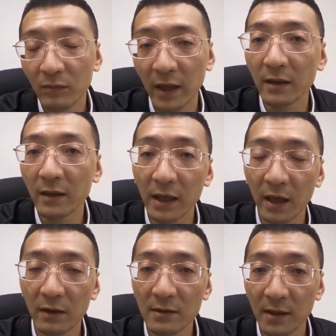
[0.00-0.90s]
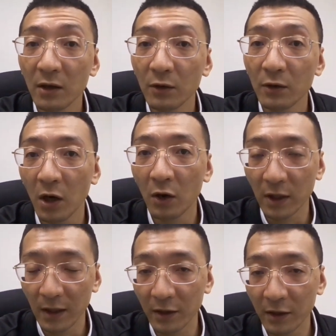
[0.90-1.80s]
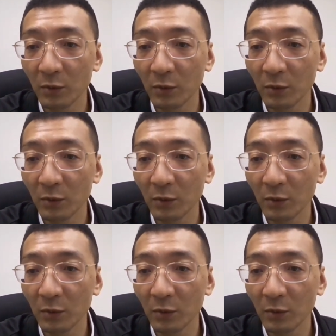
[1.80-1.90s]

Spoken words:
then they can start to code a little